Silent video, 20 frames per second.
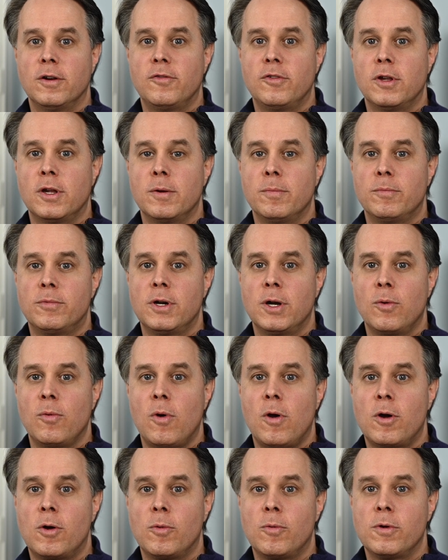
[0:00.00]
If you can bring
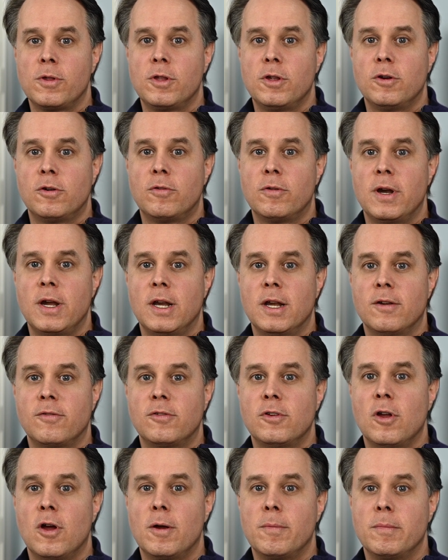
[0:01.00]
water with you, great.
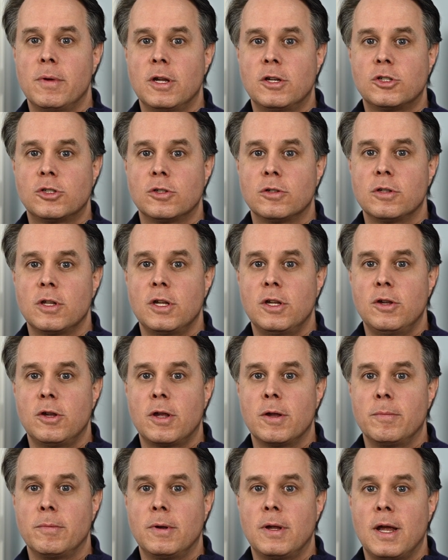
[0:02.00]
If not, make sure that you
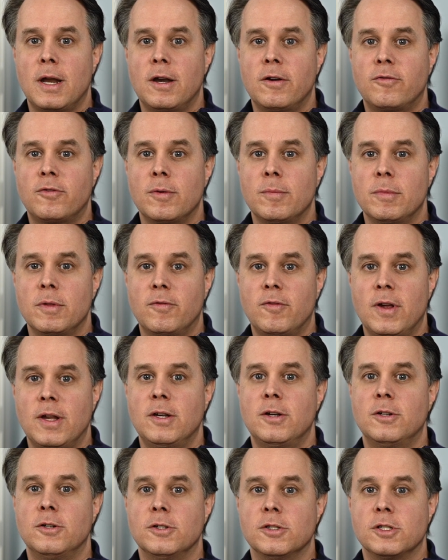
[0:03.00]
can get it from the
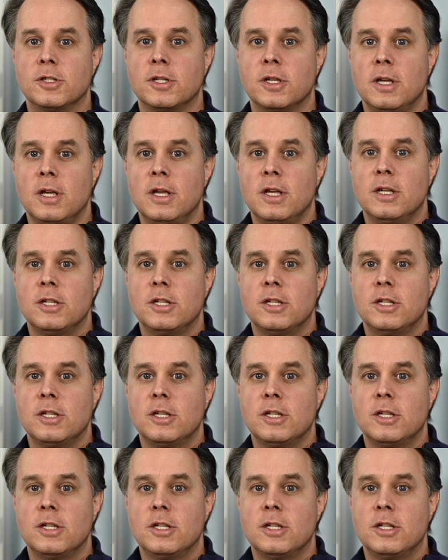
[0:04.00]
vendors.